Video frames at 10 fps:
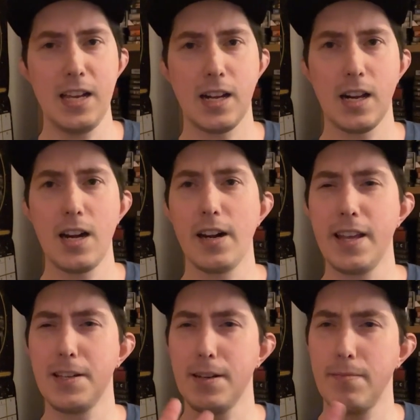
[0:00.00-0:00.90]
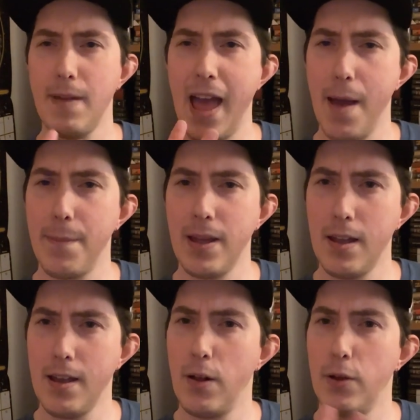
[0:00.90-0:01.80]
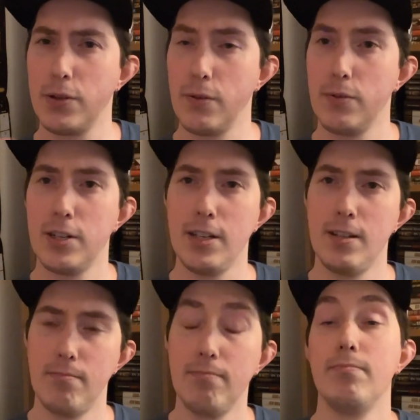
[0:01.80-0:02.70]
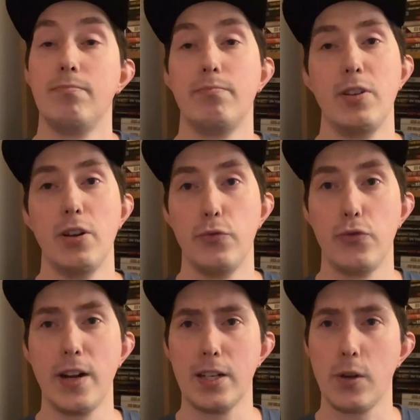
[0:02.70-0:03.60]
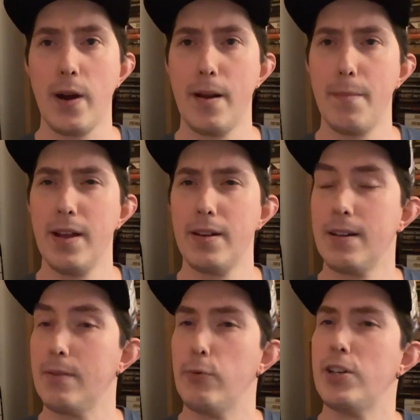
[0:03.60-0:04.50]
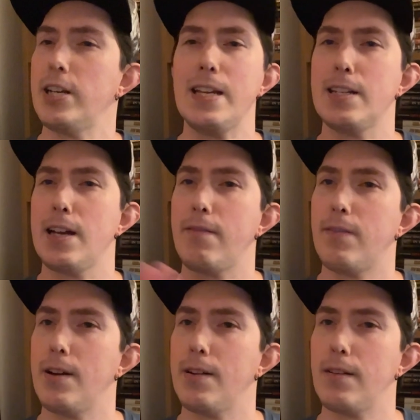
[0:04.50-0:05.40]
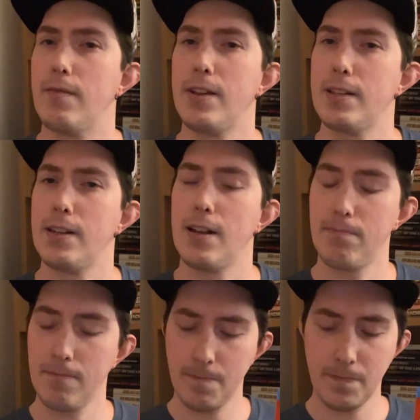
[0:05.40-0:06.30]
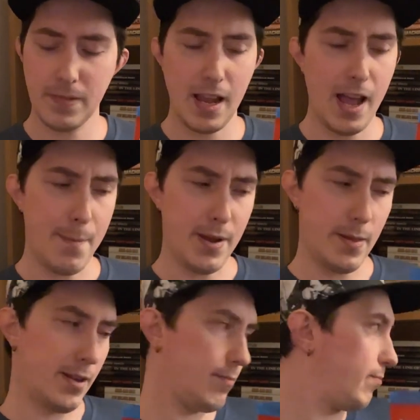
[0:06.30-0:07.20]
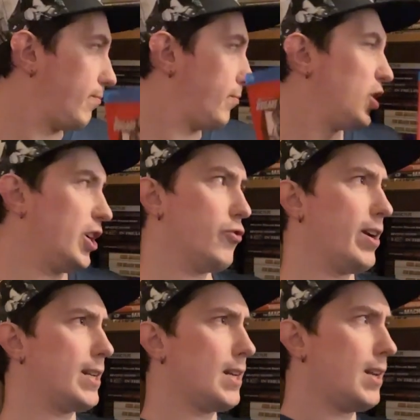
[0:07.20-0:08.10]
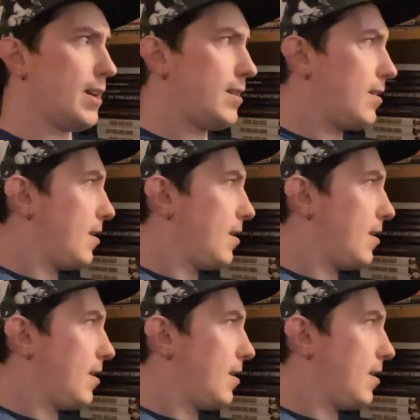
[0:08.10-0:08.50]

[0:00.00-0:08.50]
clearly isn't happy, and also she, you know, drinks quite a bit, in which he's not fond of. He's not happy that she drinks a lot.